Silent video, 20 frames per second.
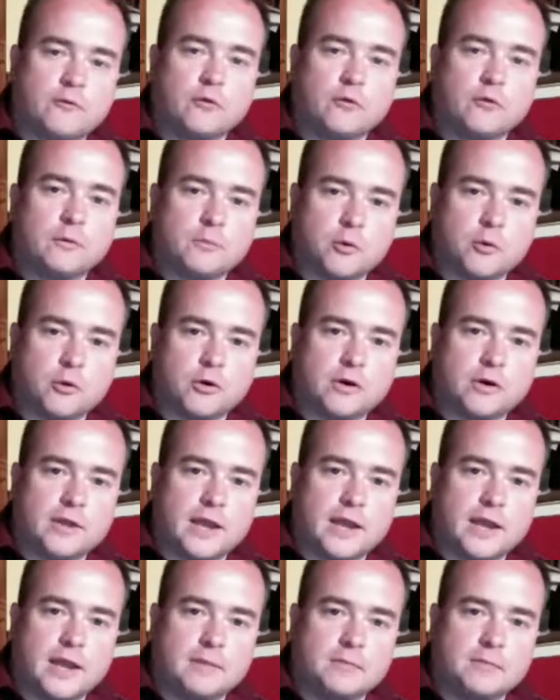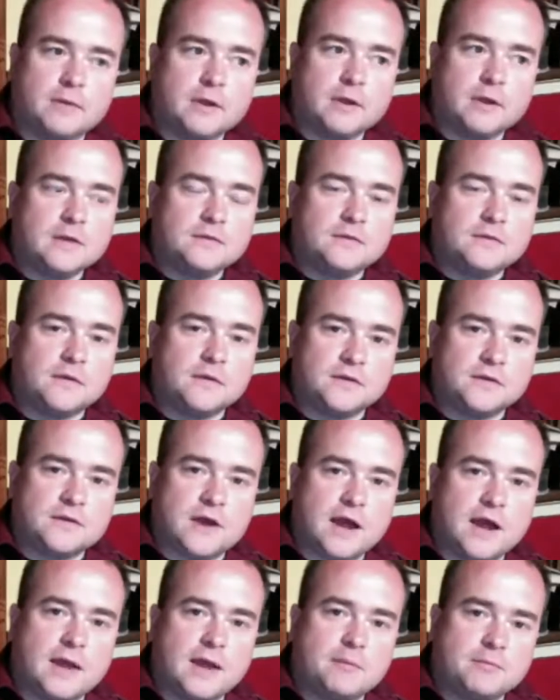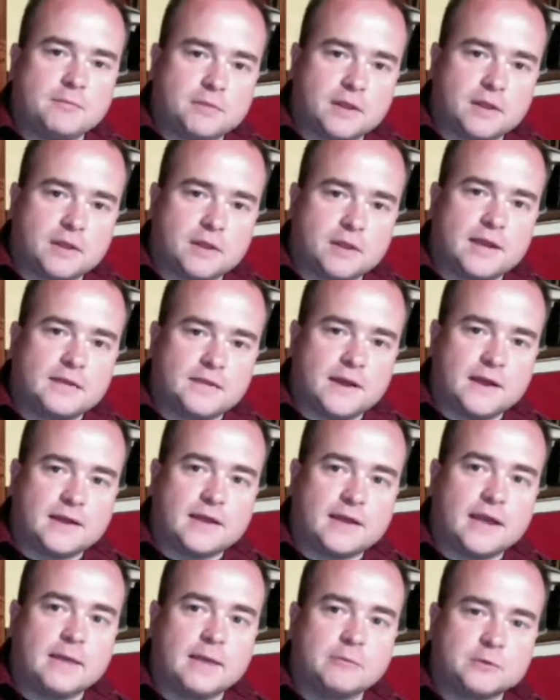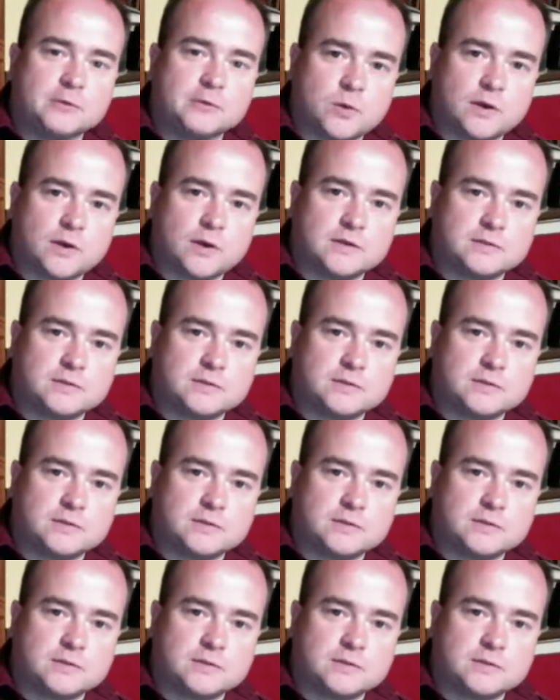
board game, then the time playing that game was well spent.